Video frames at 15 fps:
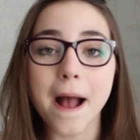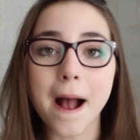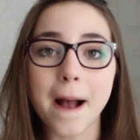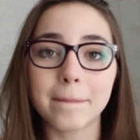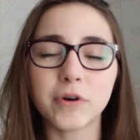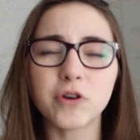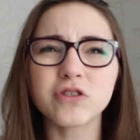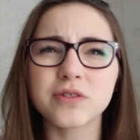
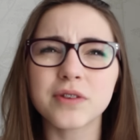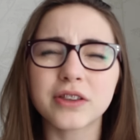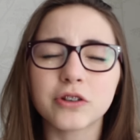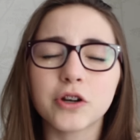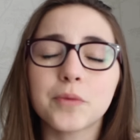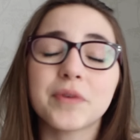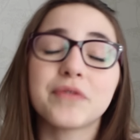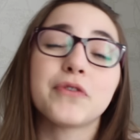Also, I
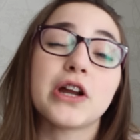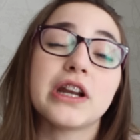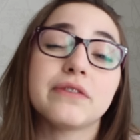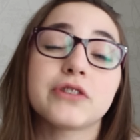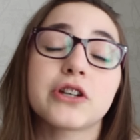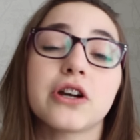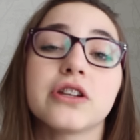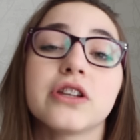thought it'd be fun
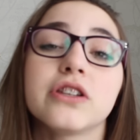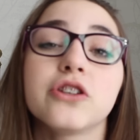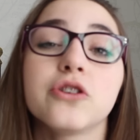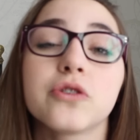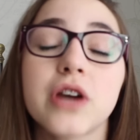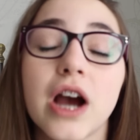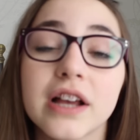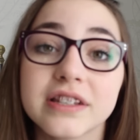if
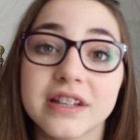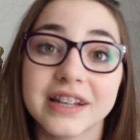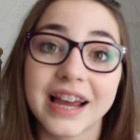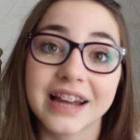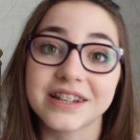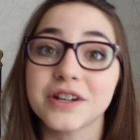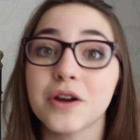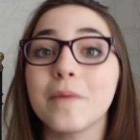you guys could
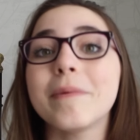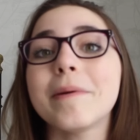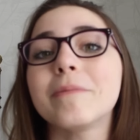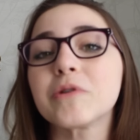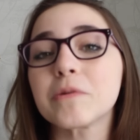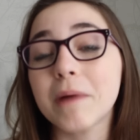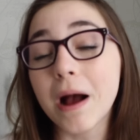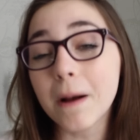get to know a bit
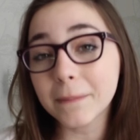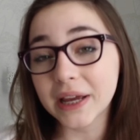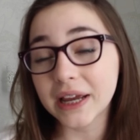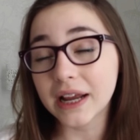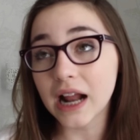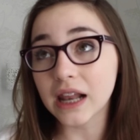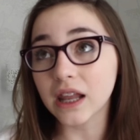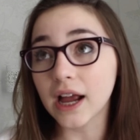more about
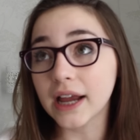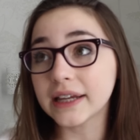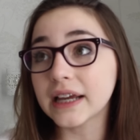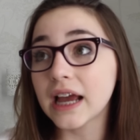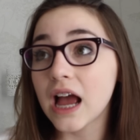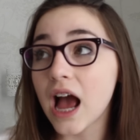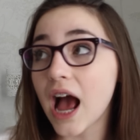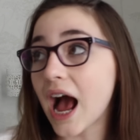me,
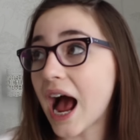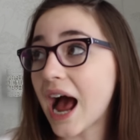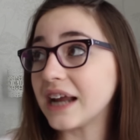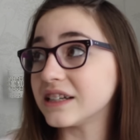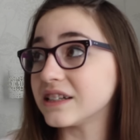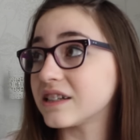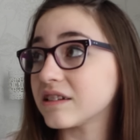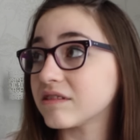like,
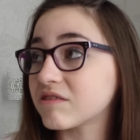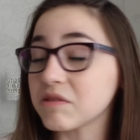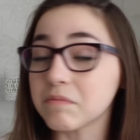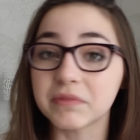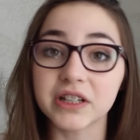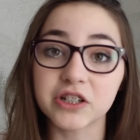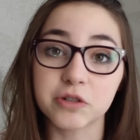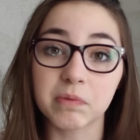and
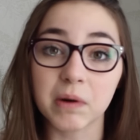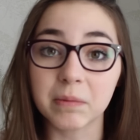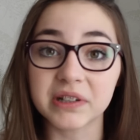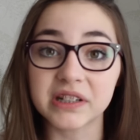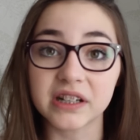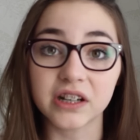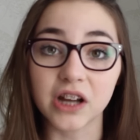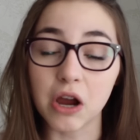some things you
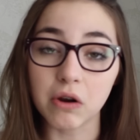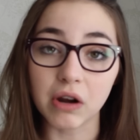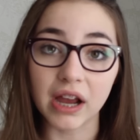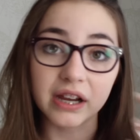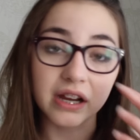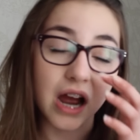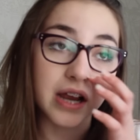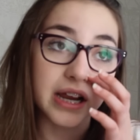probably didn't know.
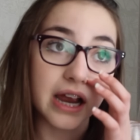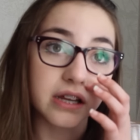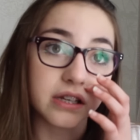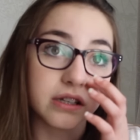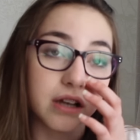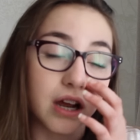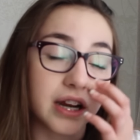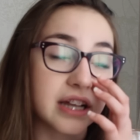Like, I
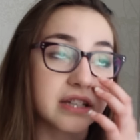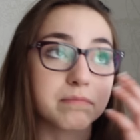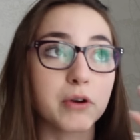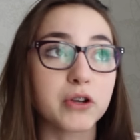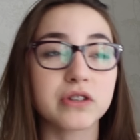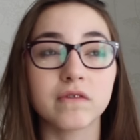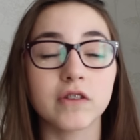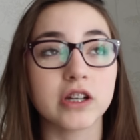guess
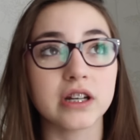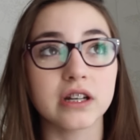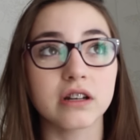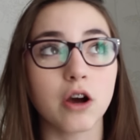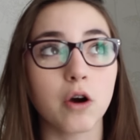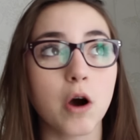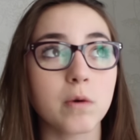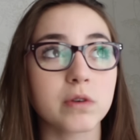most of you didn't
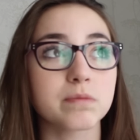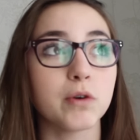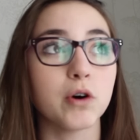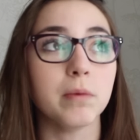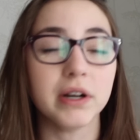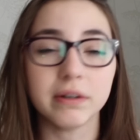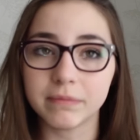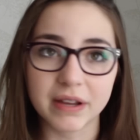know I was
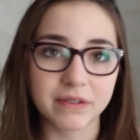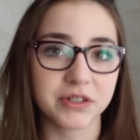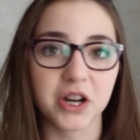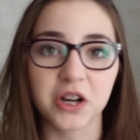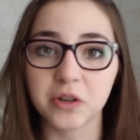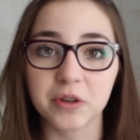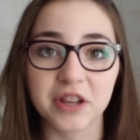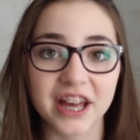Mormon, if you
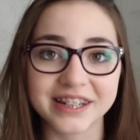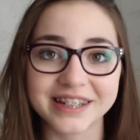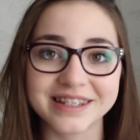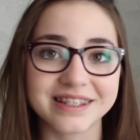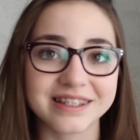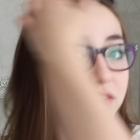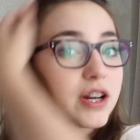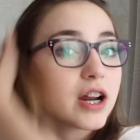don't know what that
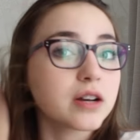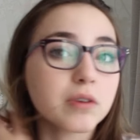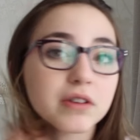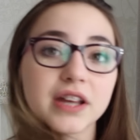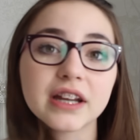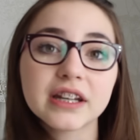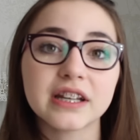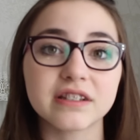is. If you don't know
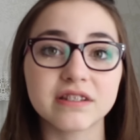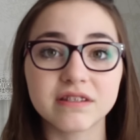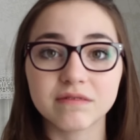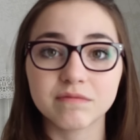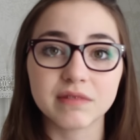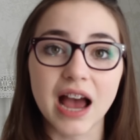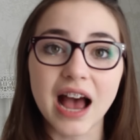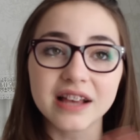what that
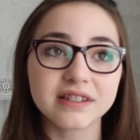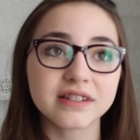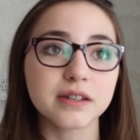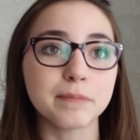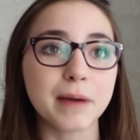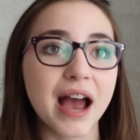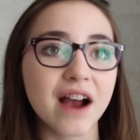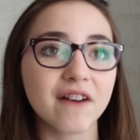is, ask
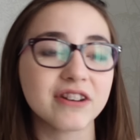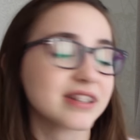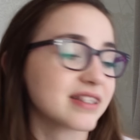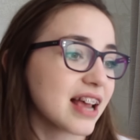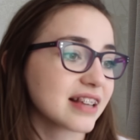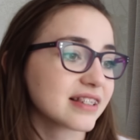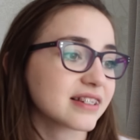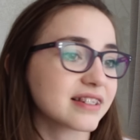your
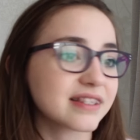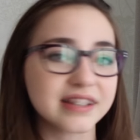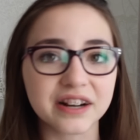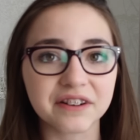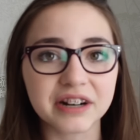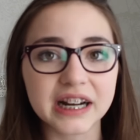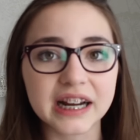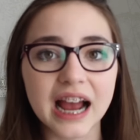parents, ask
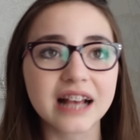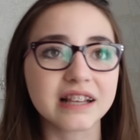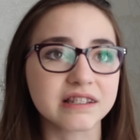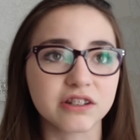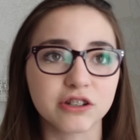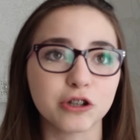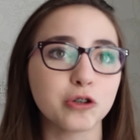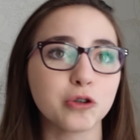Siri,
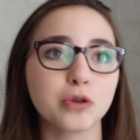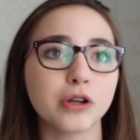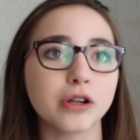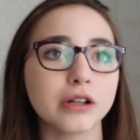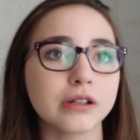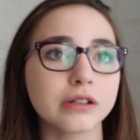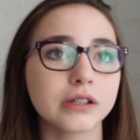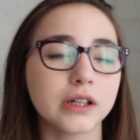ask
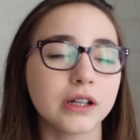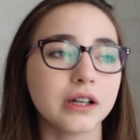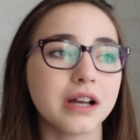Google.